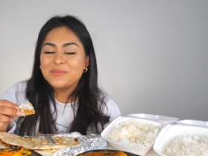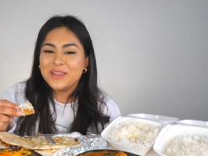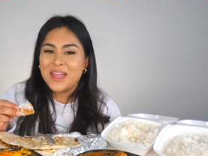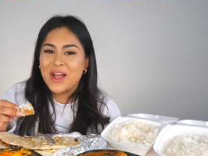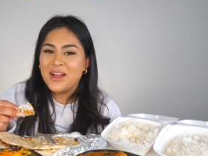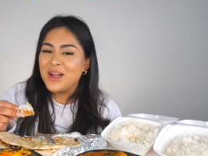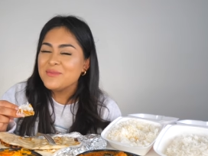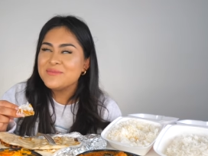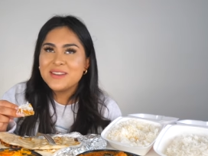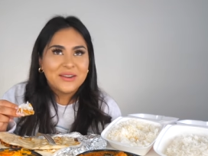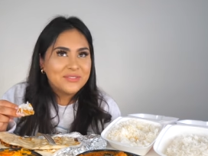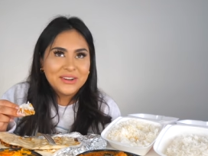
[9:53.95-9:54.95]
but yeah,
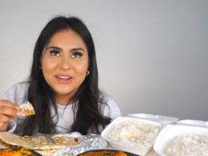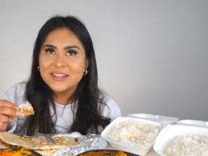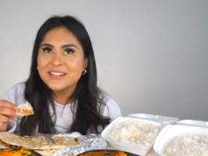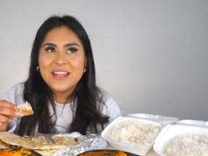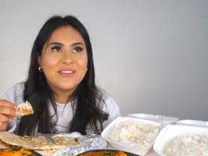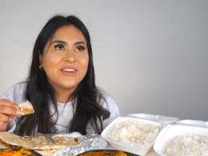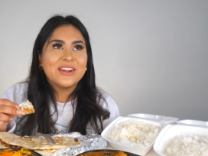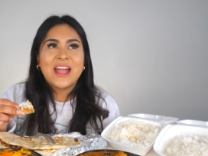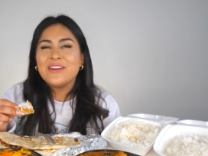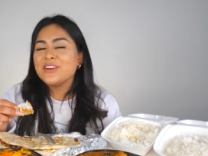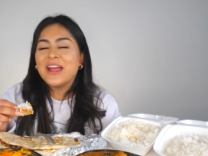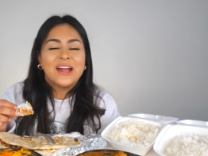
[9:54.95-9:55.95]
I'm never
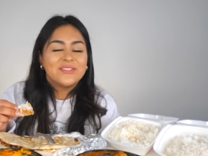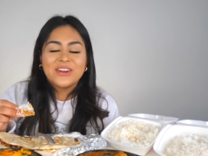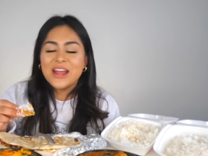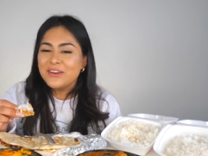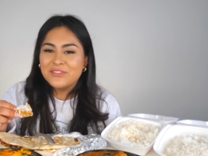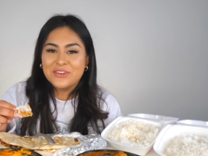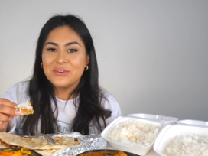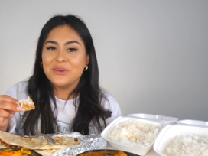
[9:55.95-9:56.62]
ever